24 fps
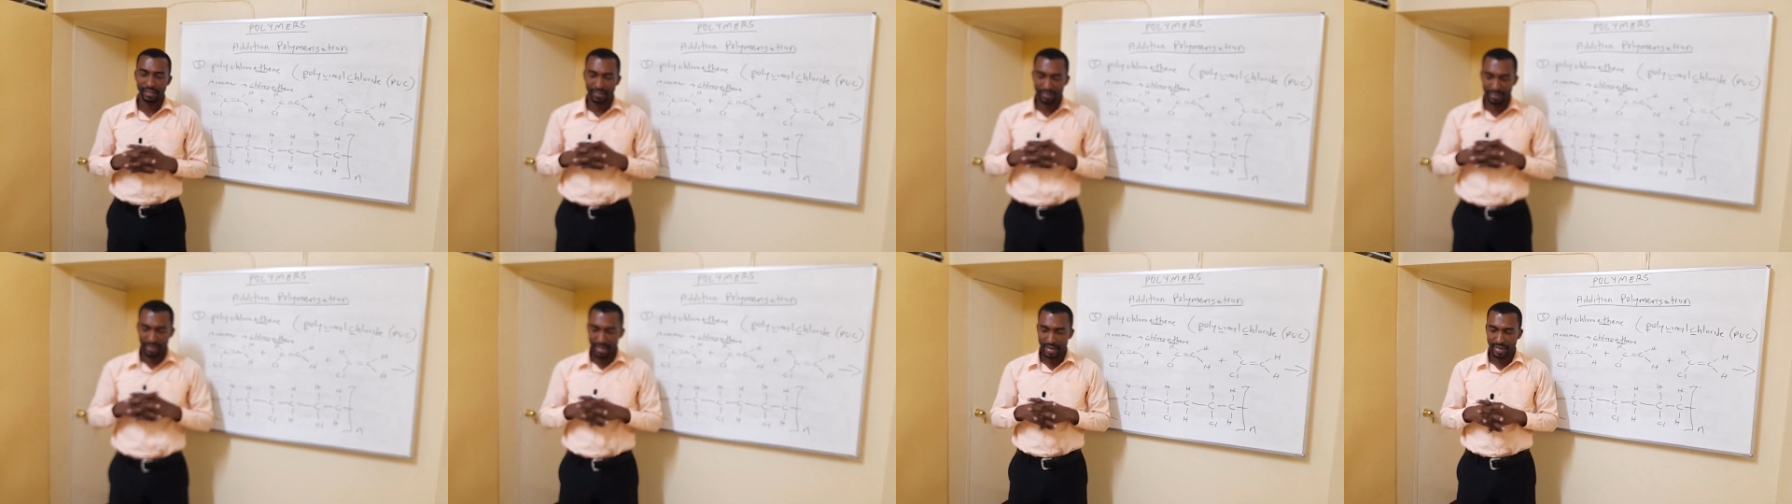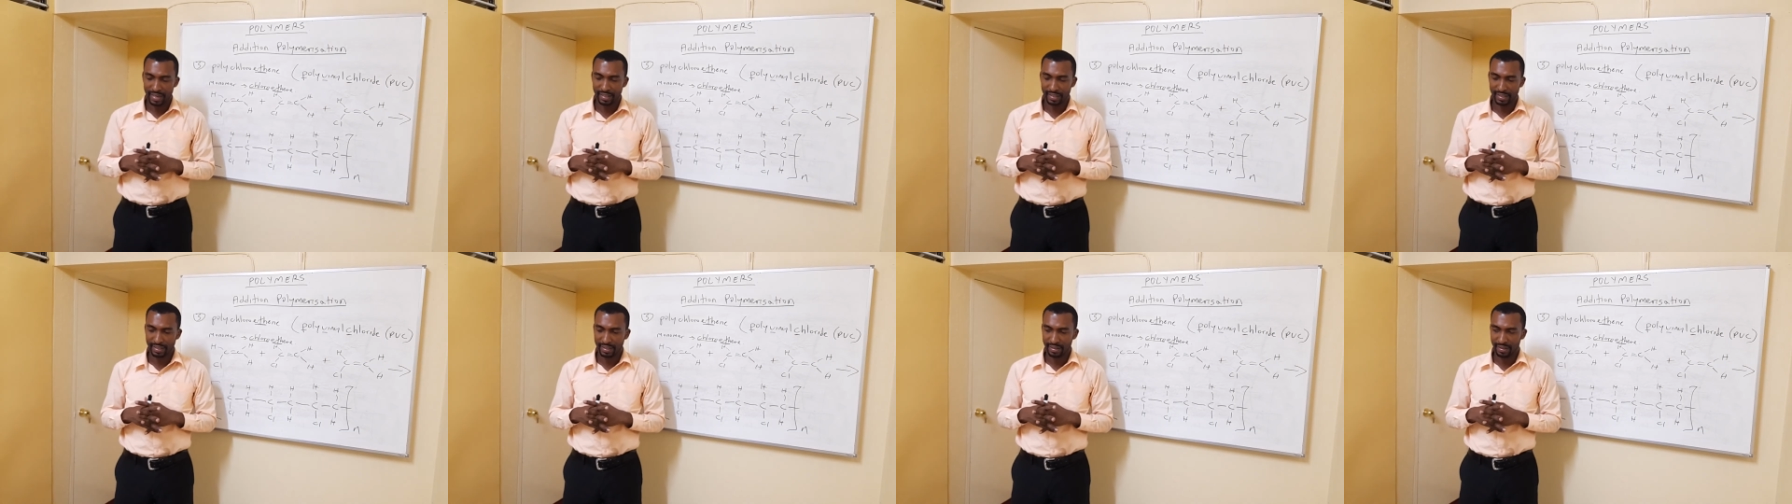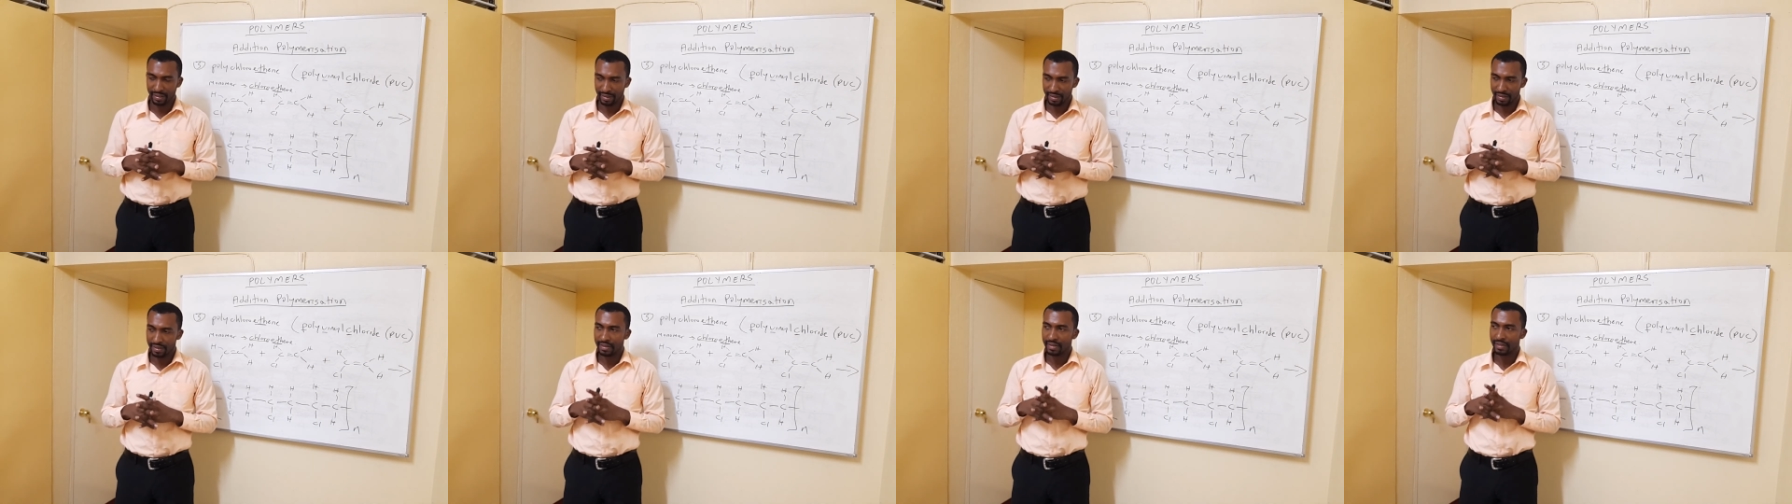in
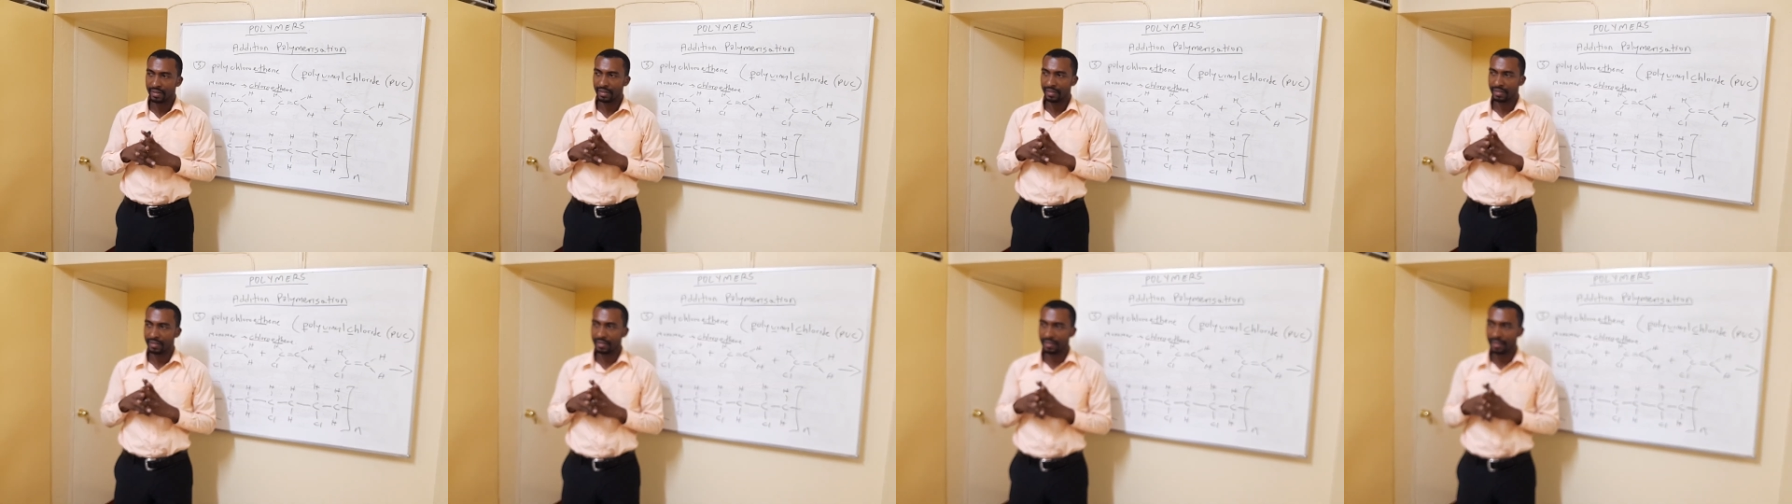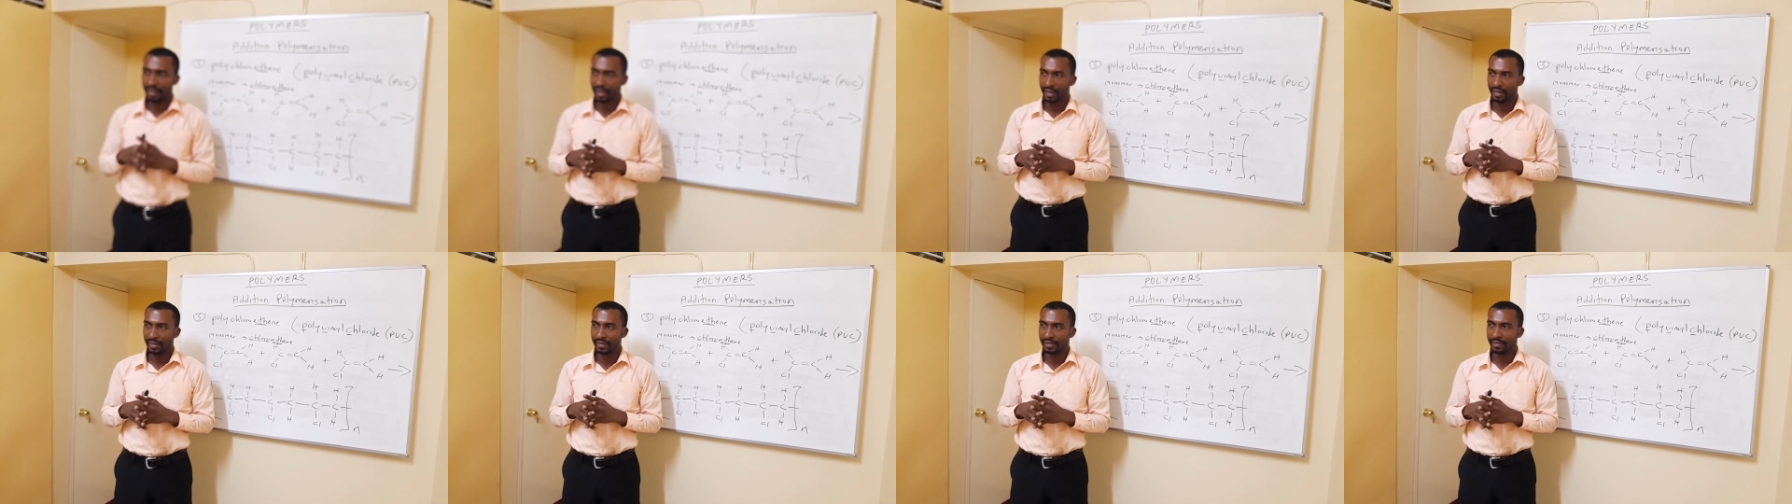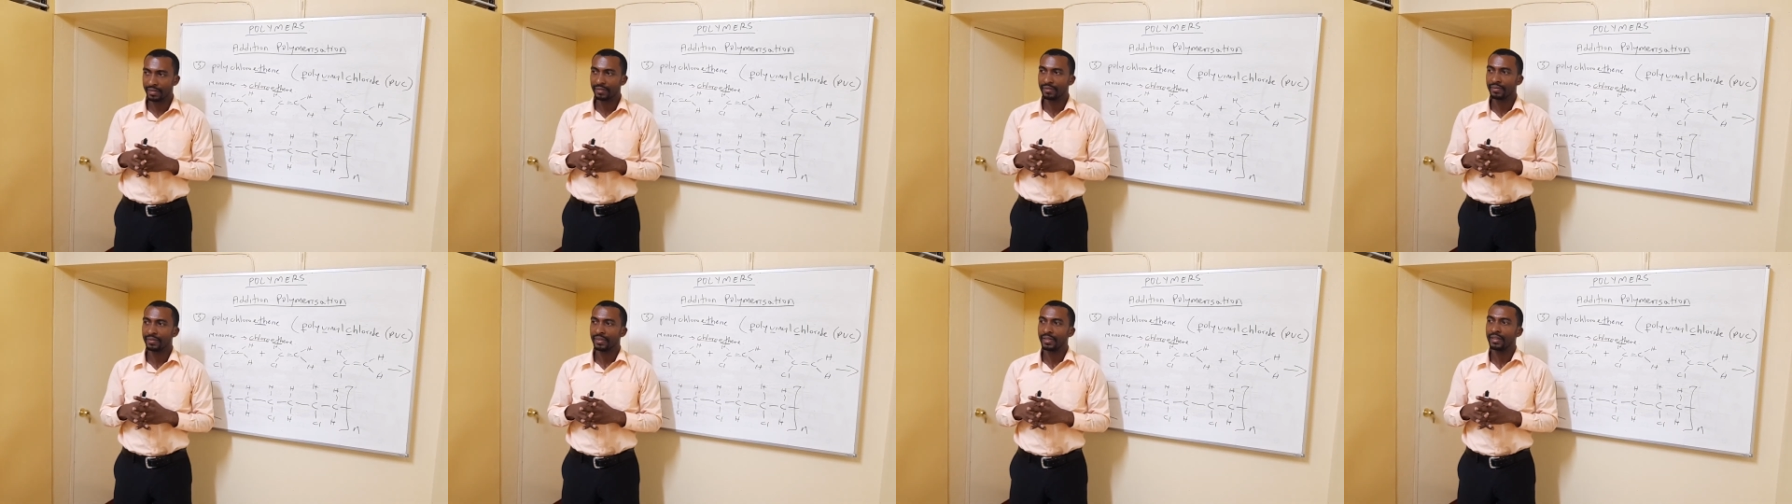reality is
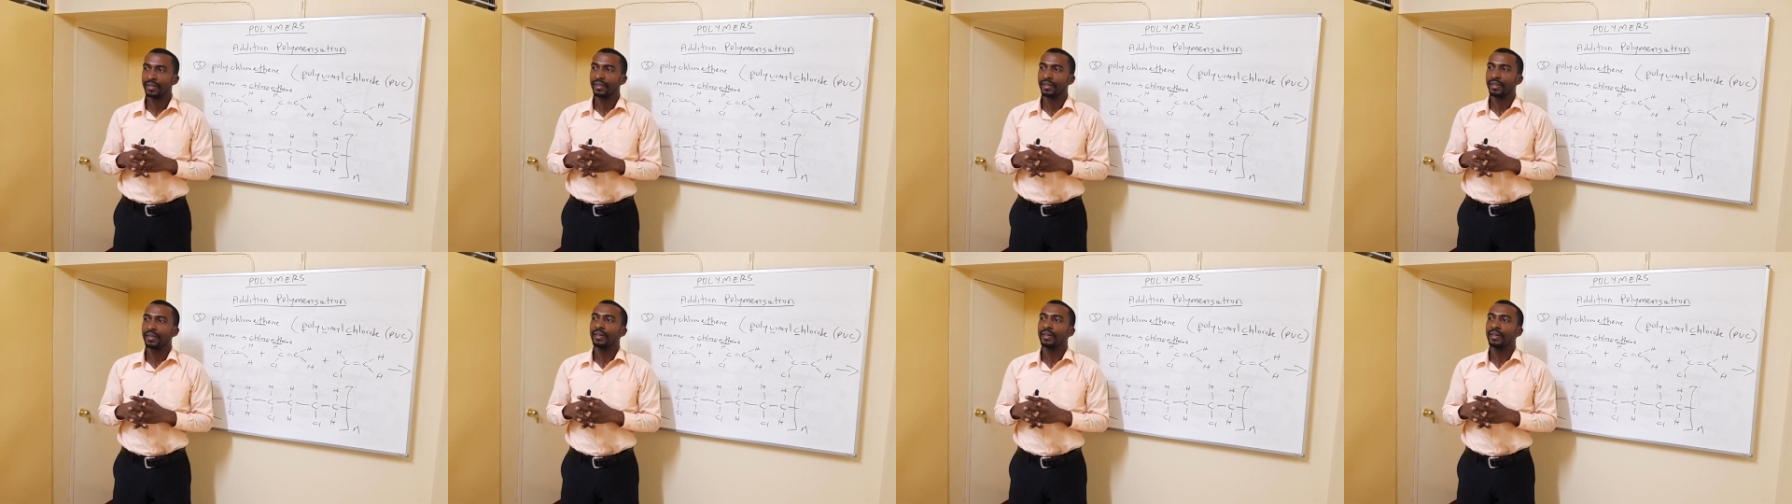that